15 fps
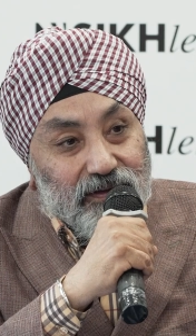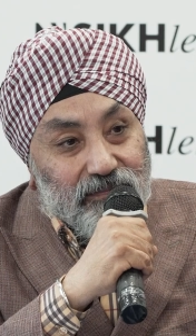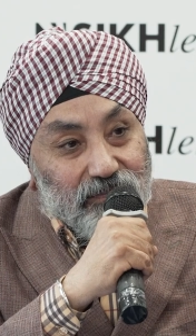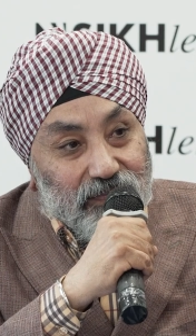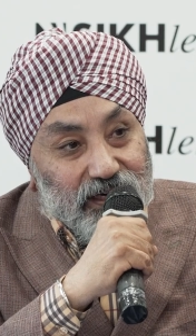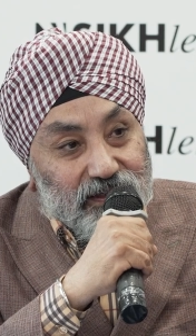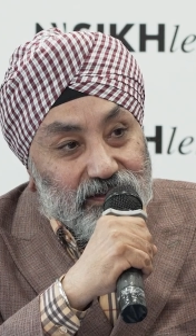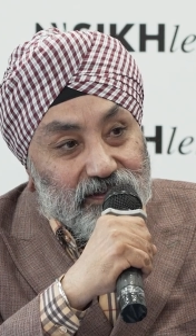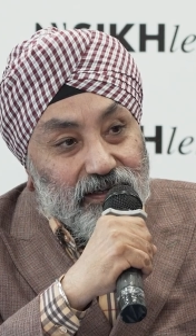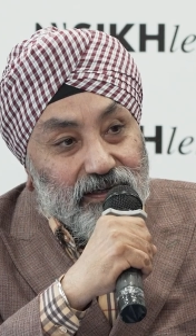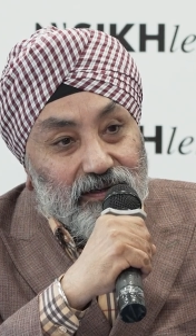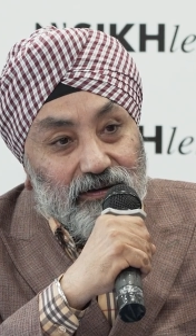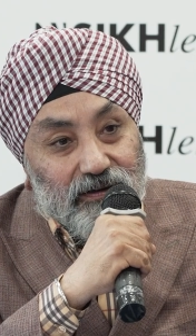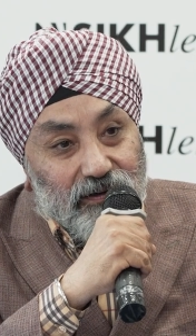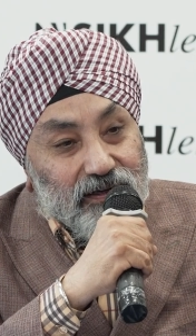
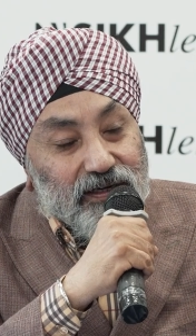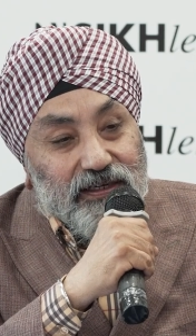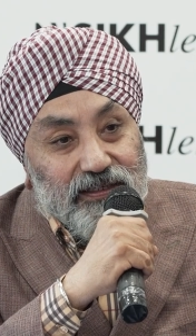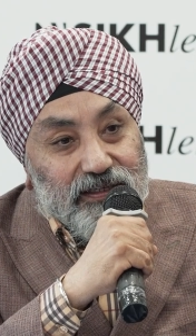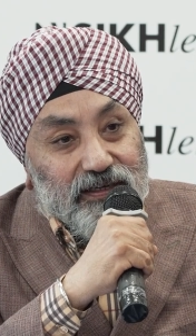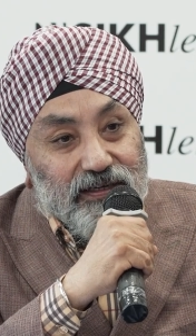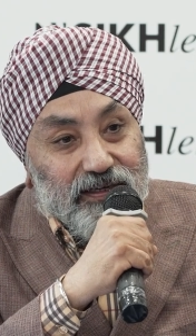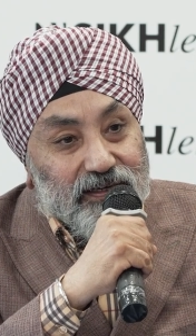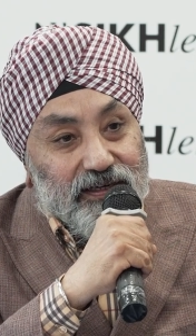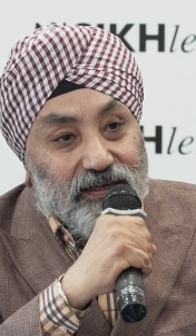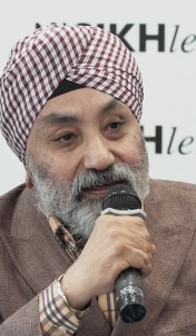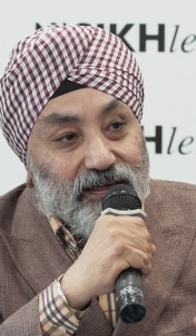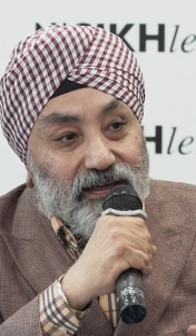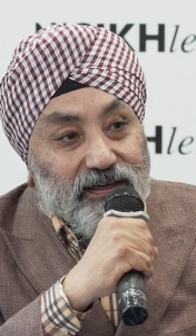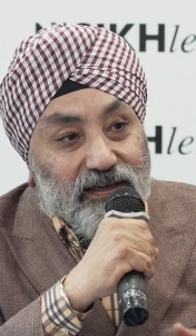medicine or engineering.